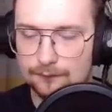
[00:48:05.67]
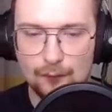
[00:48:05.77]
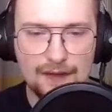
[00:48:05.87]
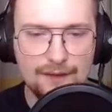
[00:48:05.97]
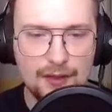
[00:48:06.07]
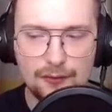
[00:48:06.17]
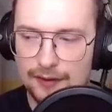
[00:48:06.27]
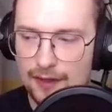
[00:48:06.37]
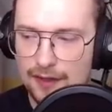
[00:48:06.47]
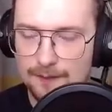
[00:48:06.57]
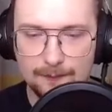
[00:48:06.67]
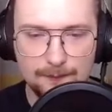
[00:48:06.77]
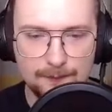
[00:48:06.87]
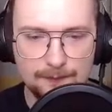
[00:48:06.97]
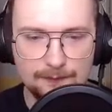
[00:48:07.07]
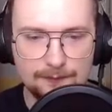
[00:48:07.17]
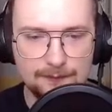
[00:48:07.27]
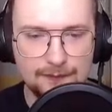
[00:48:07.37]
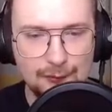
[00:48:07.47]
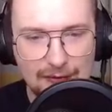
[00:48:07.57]
We have no time.
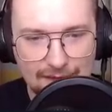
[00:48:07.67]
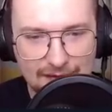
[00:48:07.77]
We have